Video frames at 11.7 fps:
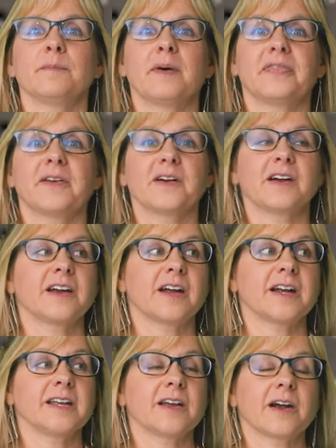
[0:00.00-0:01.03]
But
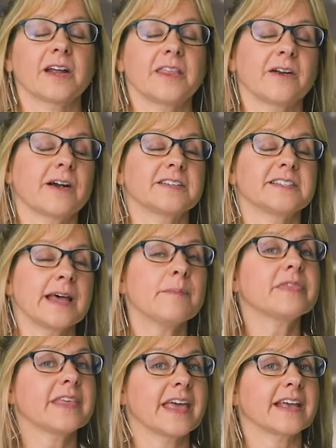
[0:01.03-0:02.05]
there are
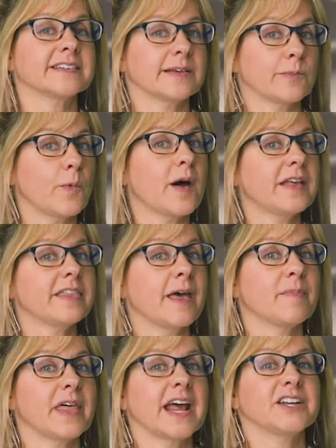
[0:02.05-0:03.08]
some things, and one of
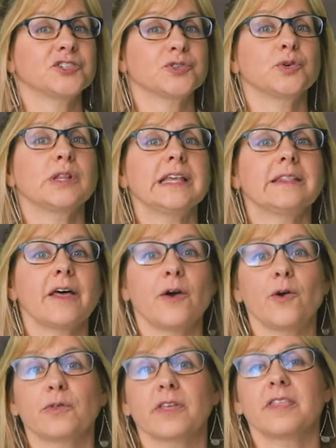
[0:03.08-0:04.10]
them that I truly
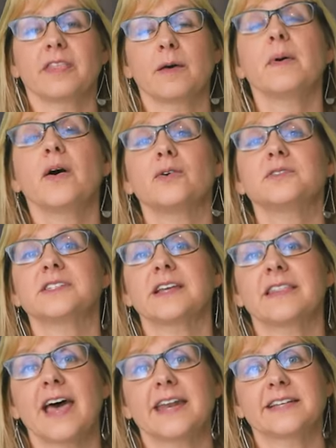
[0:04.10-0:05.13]
loathe the most,
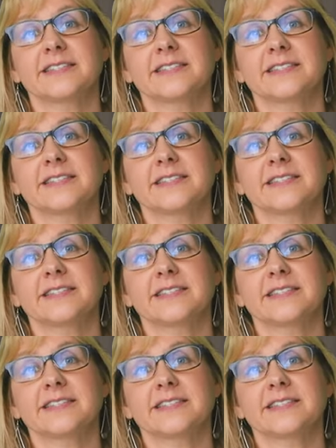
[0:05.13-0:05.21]
and that